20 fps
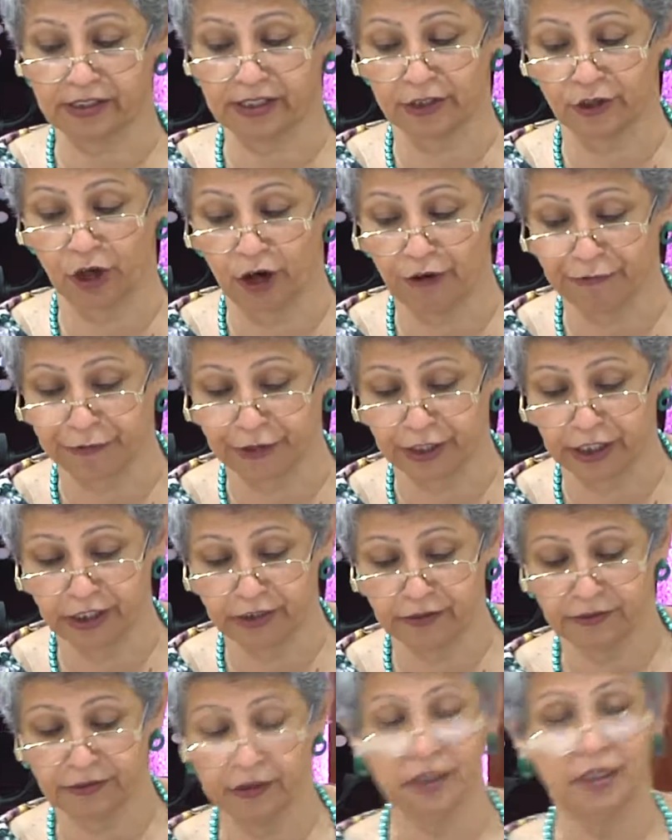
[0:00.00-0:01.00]
and
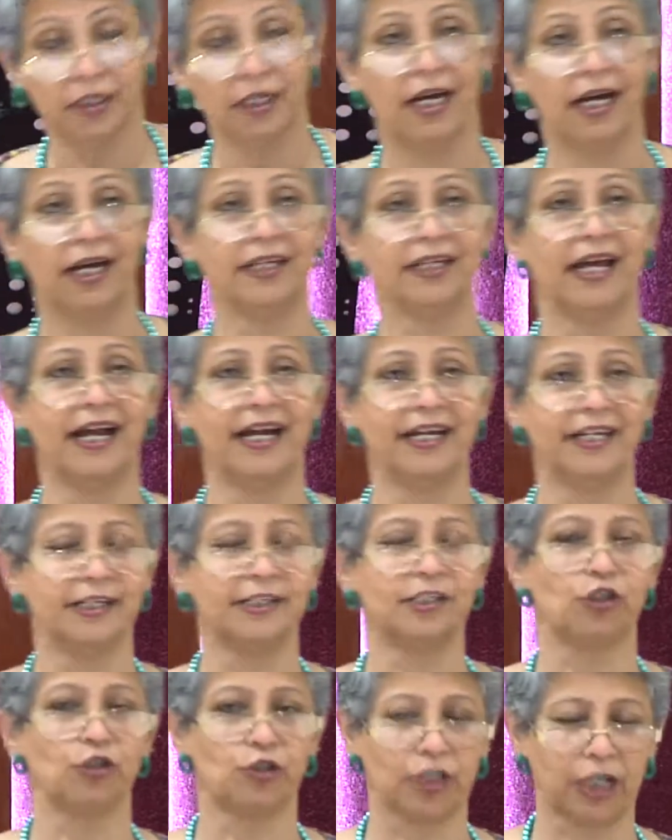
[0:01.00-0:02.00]
offering, and
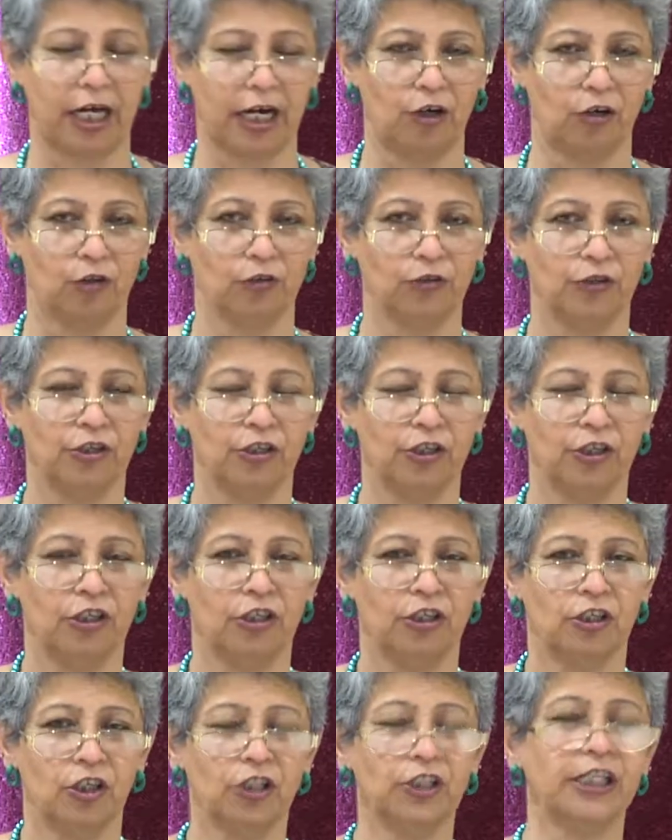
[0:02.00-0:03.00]
headed to town.
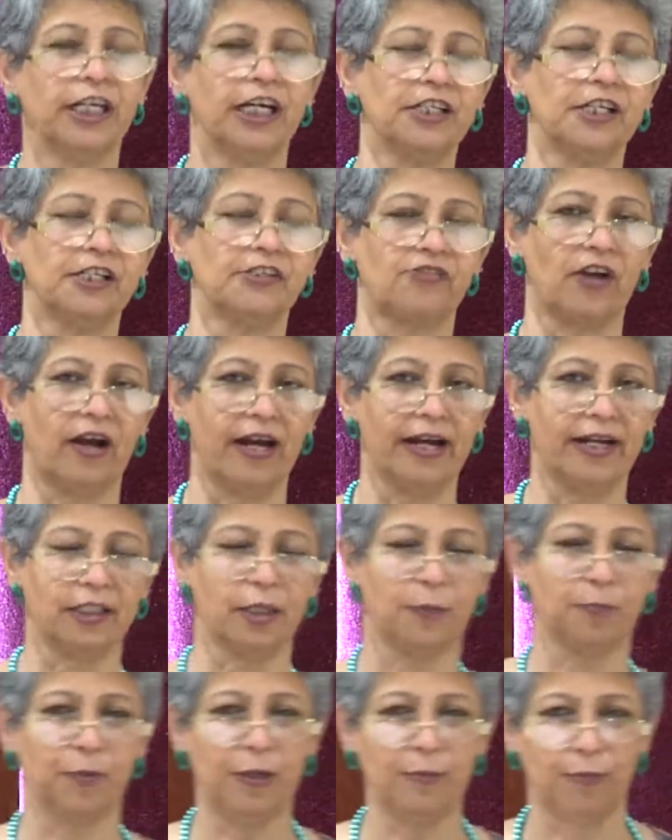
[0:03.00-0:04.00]
On the other side,
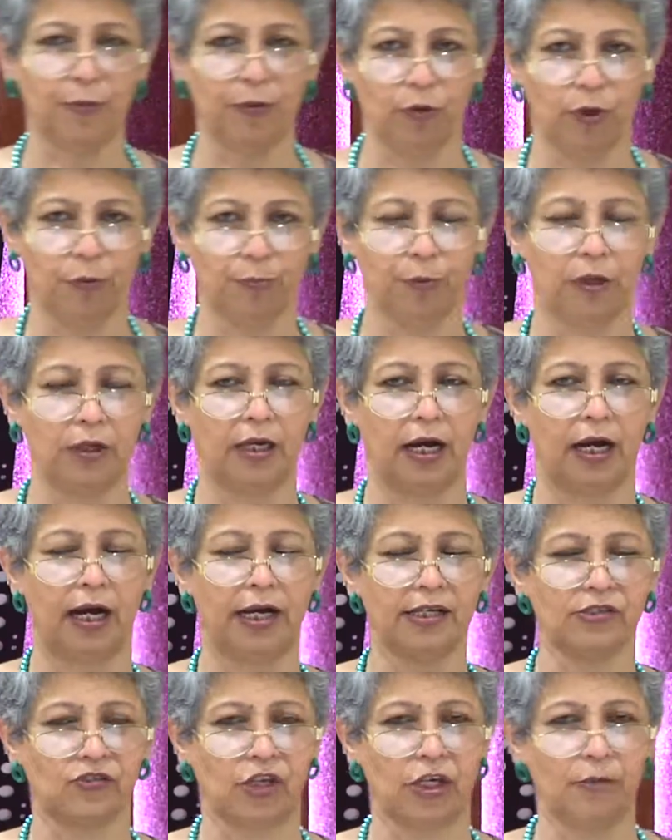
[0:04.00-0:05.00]
the people were
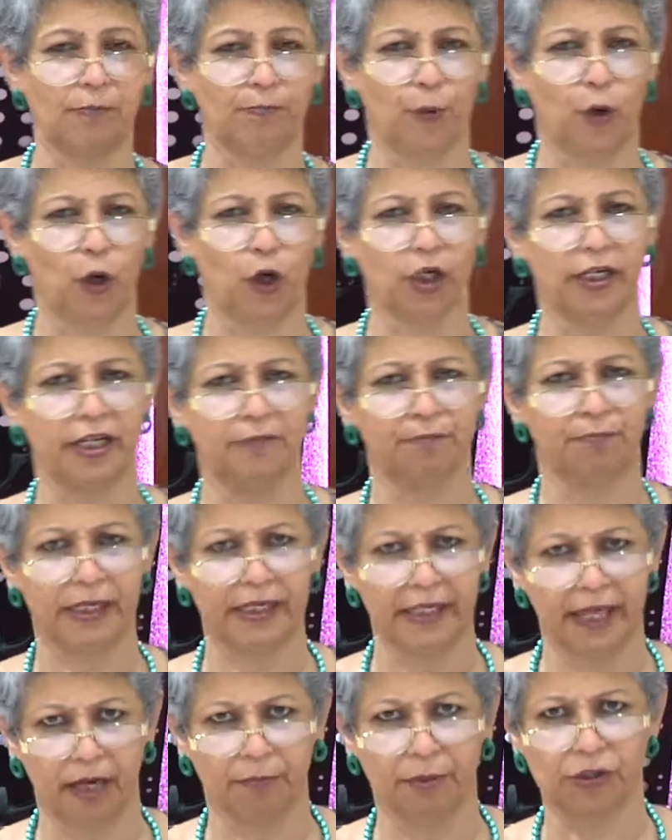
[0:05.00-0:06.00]
asking Paul and
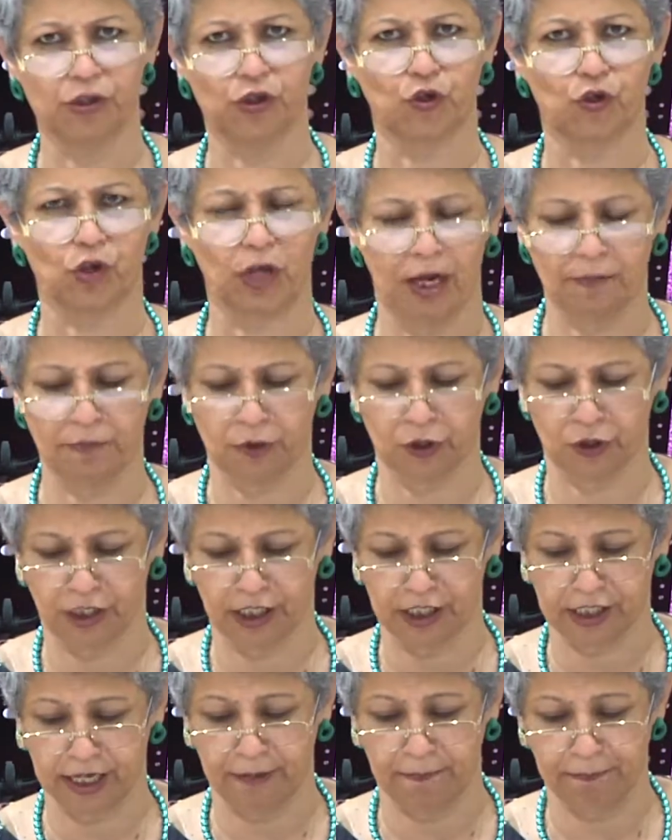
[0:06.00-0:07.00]
Barnabas to come to the
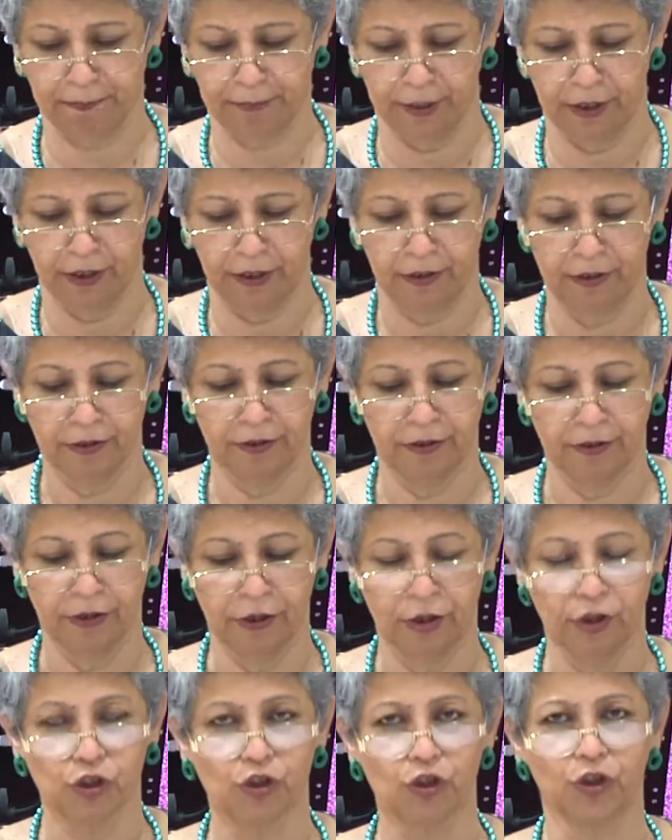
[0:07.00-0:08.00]
temple.
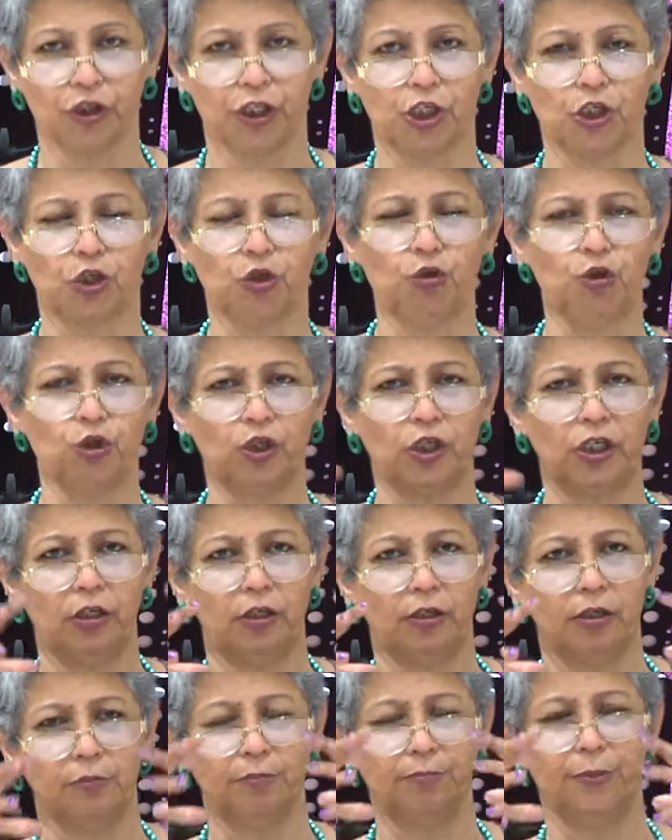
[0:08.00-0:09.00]
So the two
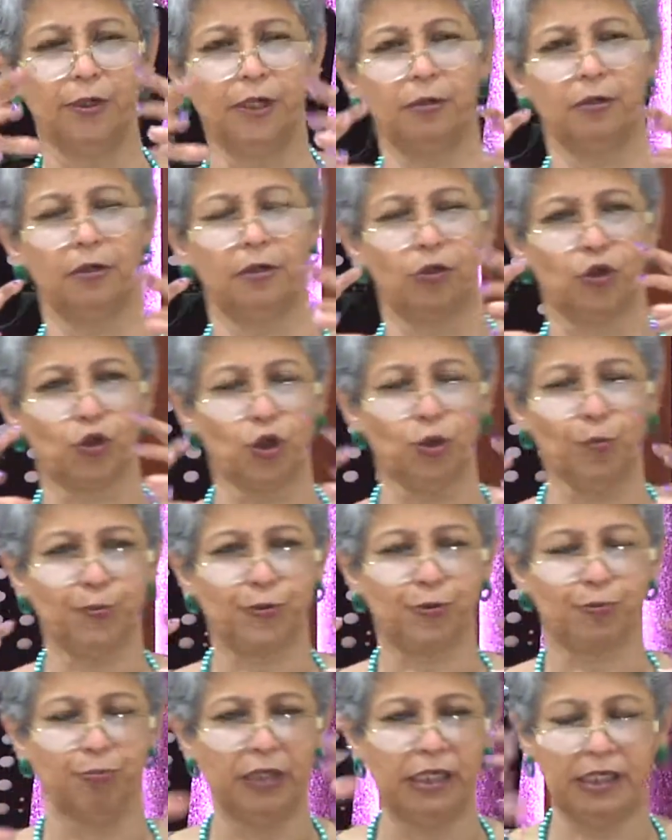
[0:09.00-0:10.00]

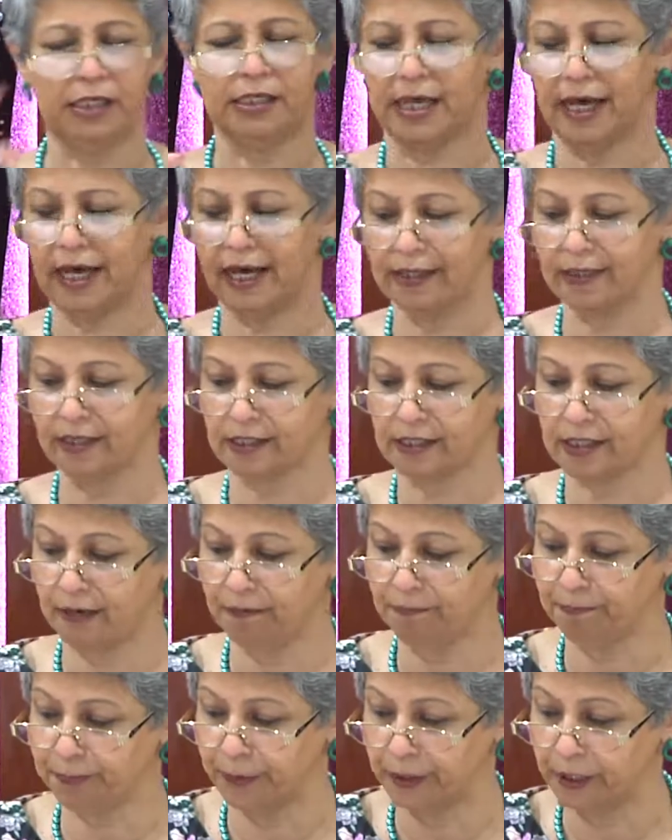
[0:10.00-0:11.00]
groups meet at the
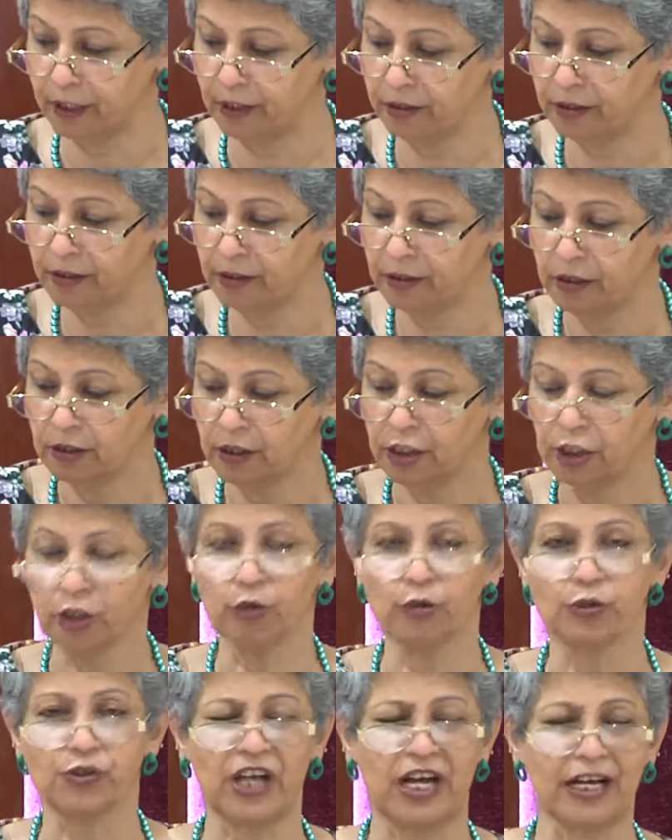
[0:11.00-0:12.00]
temple
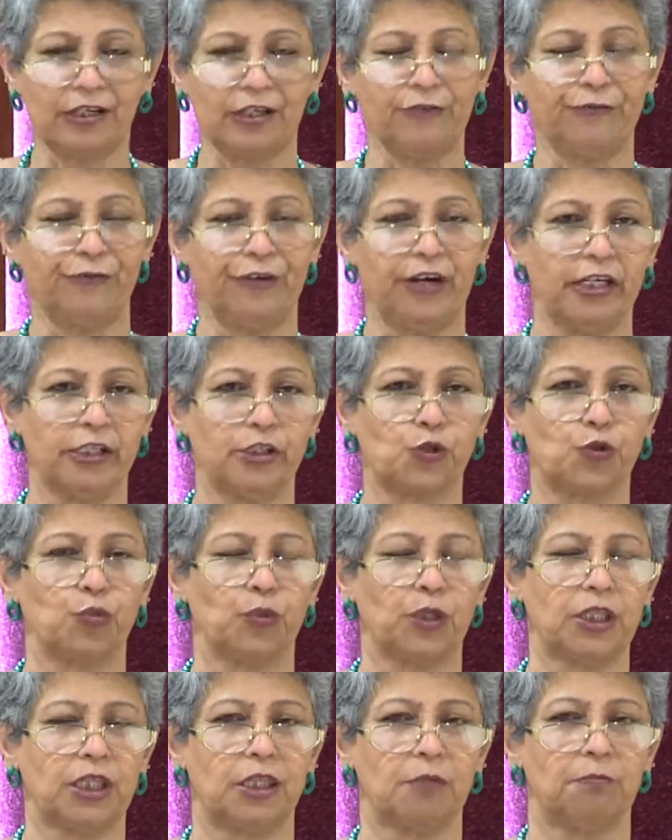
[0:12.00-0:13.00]
to sacrifice
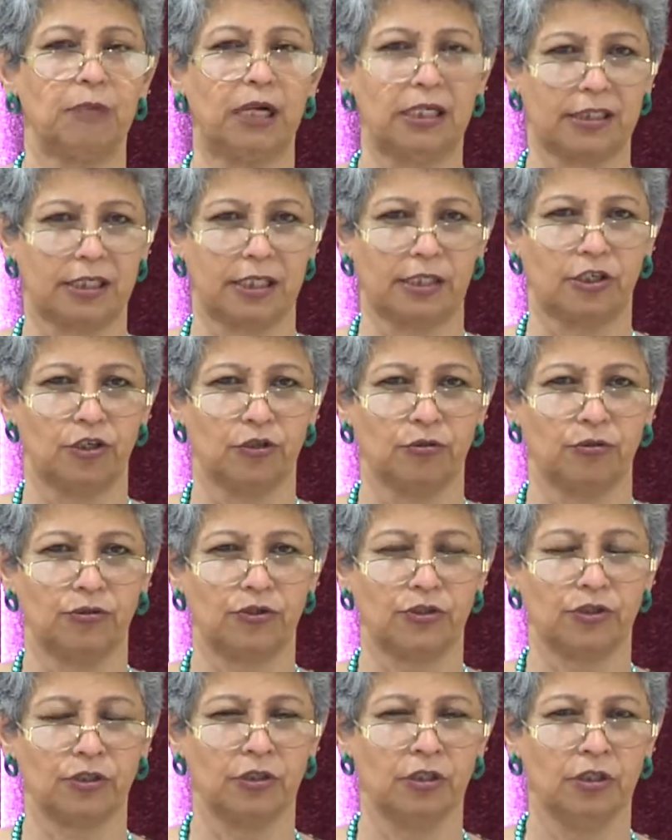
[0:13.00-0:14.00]
with the multitudes.